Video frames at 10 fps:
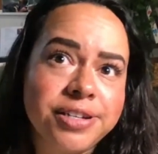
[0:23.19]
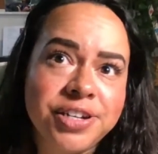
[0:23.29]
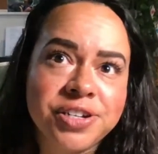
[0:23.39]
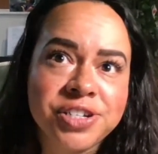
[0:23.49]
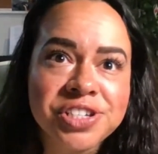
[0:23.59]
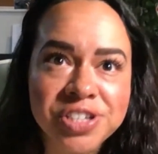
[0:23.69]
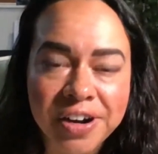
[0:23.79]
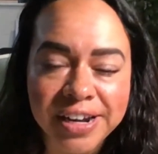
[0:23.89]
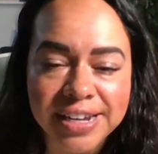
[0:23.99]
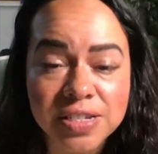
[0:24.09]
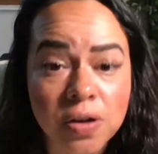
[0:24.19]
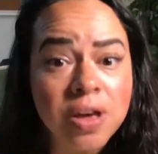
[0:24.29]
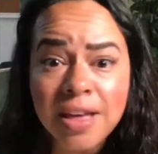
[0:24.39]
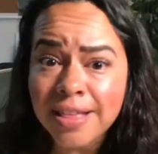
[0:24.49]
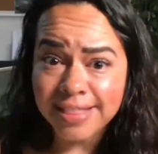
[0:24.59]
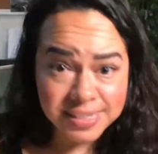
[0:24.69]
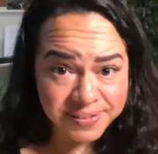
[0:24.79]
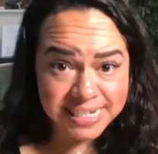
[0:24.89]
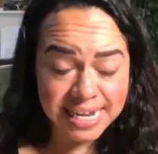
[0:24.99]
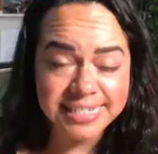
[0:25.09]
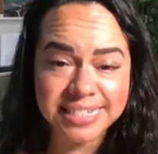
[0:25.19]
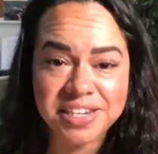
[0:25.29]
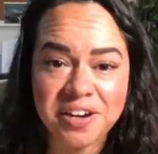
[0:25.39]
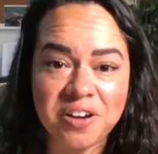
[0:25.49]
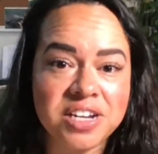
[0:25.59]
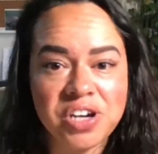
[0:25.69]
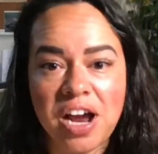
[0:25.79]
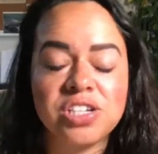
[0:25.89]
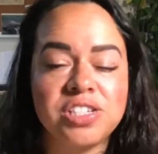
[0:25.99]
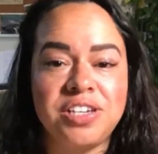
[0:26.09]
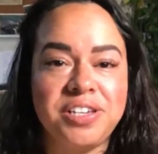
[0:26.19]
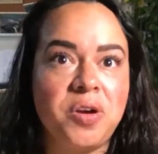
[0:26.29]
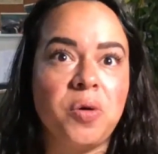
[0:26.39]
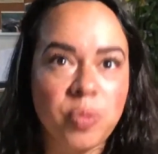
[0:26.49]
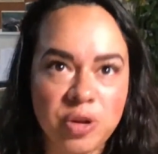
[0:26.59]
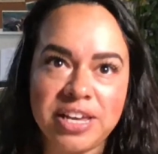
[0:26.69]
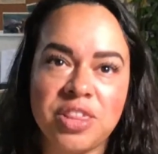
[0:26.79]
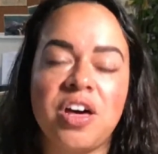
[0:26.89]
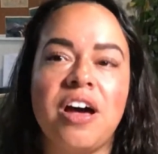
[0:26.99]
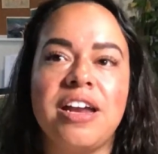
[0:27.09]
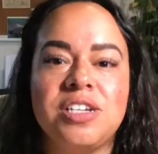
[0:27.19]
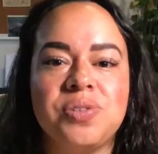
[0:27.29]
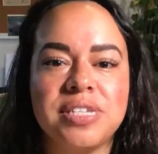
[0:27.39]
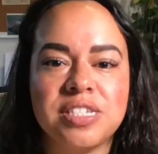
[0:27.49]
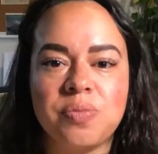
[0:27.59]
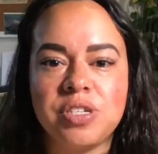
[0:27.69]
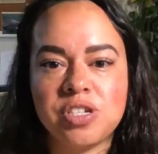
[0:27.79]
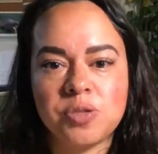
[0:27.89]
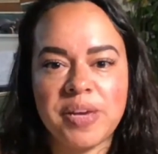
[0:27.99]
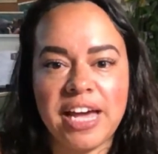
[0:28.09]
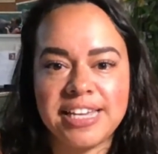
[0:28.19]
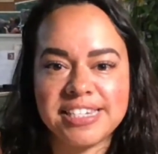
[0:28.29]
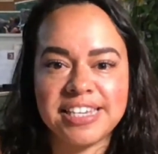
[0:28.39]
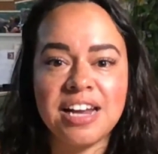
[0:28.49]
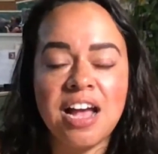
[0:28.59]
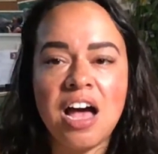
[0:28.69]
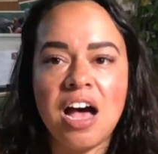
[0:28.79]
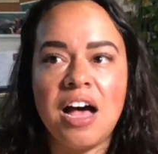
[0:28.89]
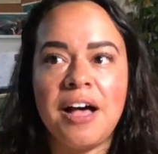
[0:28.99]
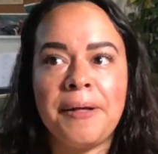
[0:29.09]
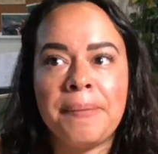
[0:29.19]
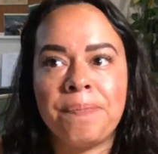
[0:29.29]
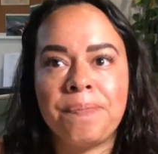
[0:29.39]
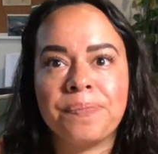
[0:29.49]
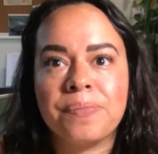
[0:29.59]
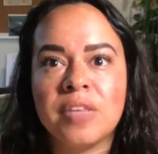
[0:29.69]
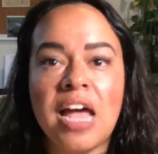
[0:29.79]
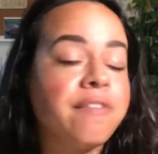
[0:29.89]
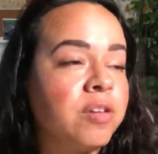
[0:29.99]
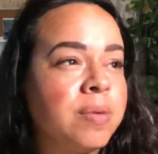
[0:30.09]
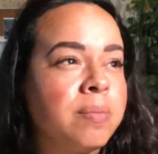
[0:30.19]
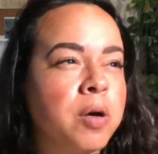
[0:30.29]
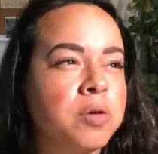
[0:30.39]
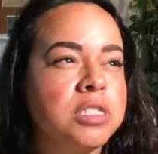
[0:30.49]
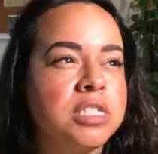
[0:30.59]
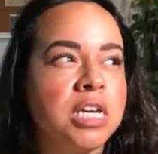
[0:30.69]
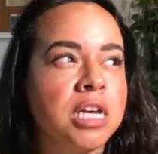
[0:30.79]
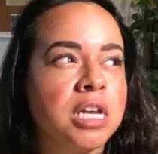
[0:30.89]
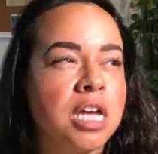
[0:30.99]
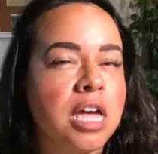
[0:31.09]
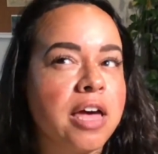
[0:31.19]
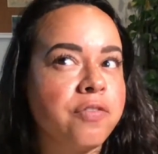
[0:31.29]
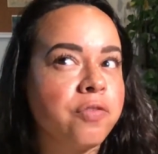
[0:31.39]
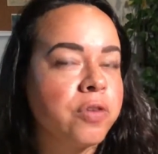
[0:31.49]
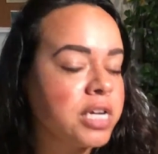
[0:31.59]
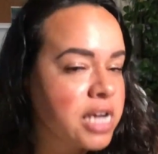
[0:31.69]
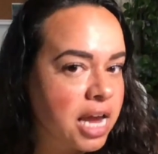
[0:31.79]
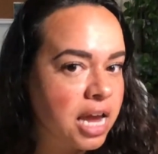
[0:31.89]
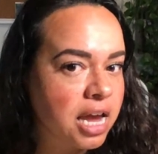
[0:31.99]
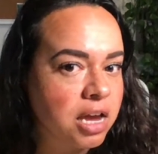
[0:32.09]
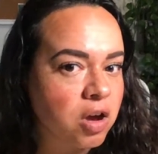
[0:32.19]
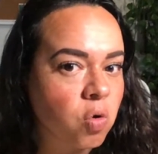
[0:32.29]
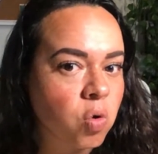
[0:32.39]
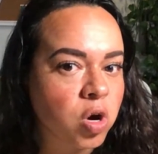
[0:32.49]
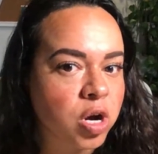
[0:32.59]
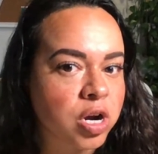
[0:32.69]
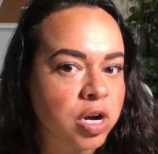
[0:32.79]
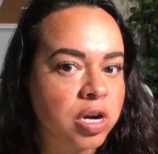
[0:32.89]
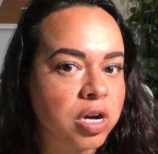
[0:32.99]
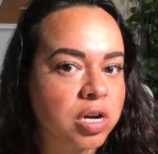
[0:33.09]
You're just starting. So that's fantastic to hear that you're actually, putting thought and doing some research behind it. Have you been posting every day or?